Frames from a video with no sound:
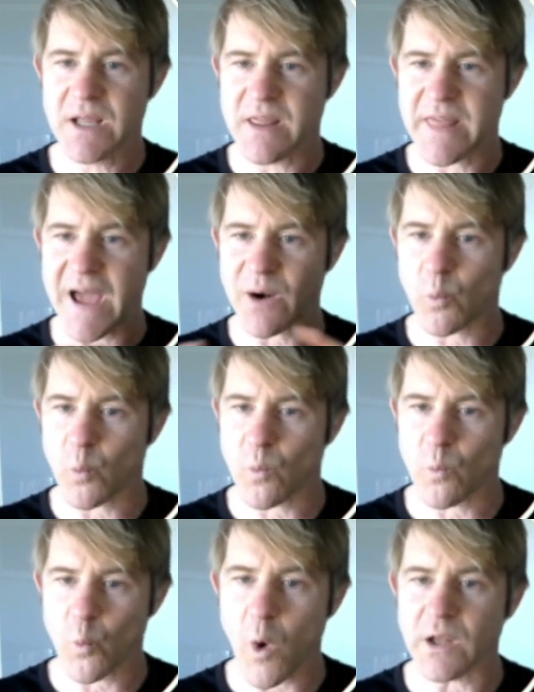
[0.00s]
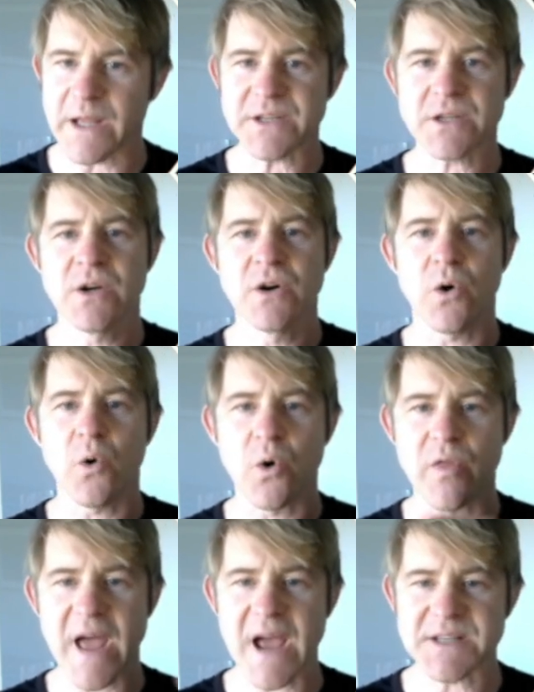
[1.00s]
that wallet or
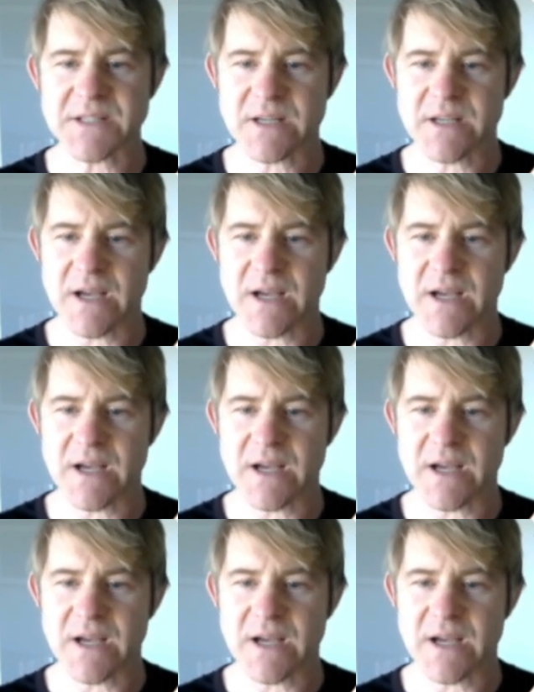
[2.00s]
that